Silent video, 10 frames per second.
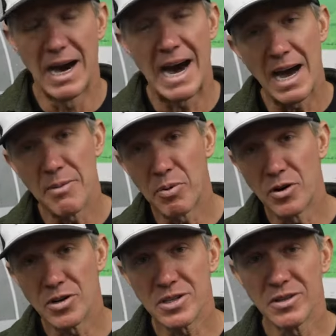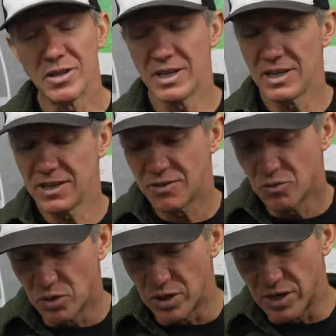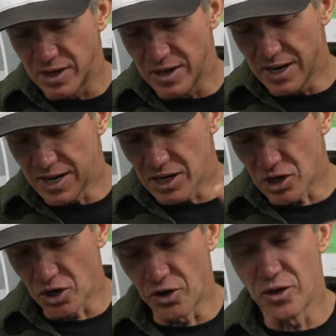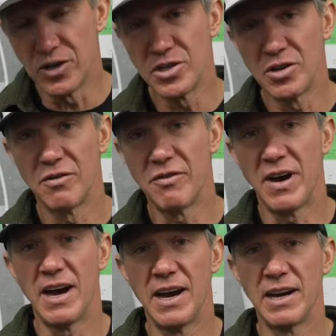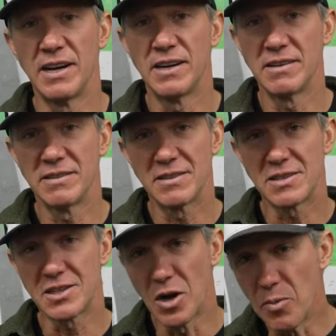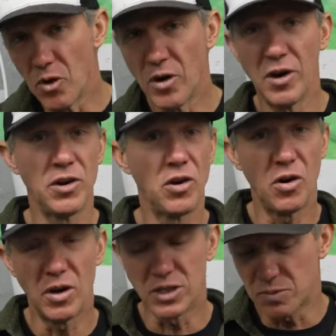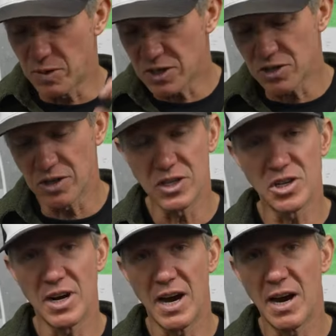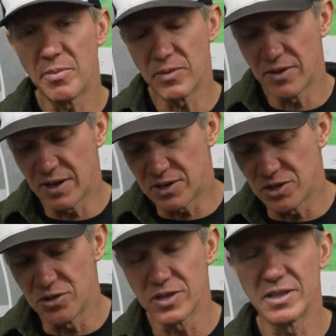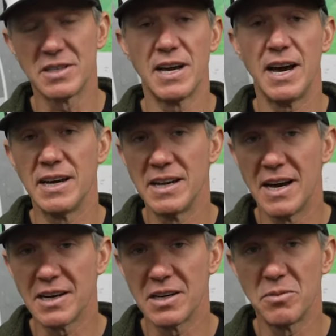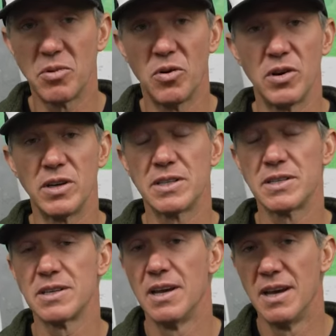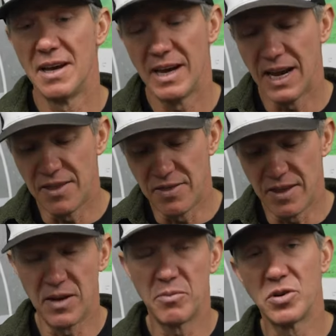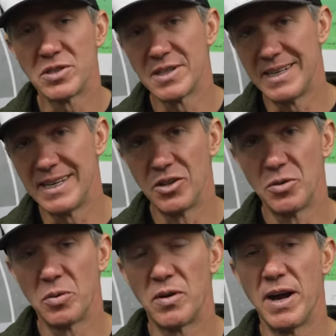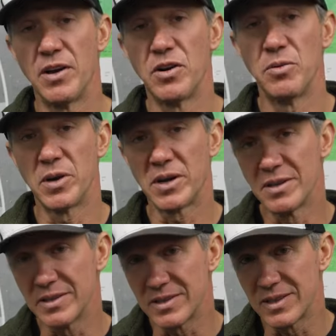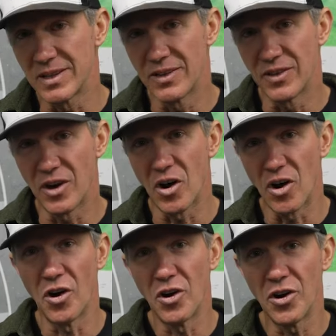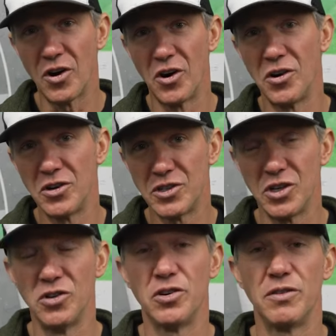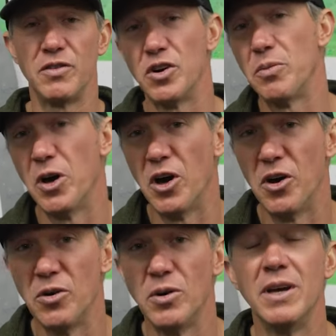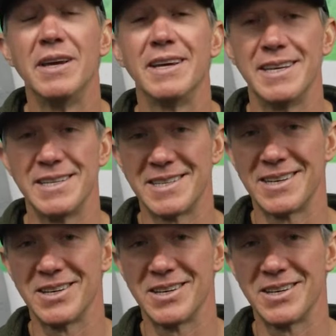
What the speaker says: I personally would encourage you to find someone, especially a shop, that chooses tied nocking points and then puts a D-loop around them, because the hard-earned tune of your bow isn't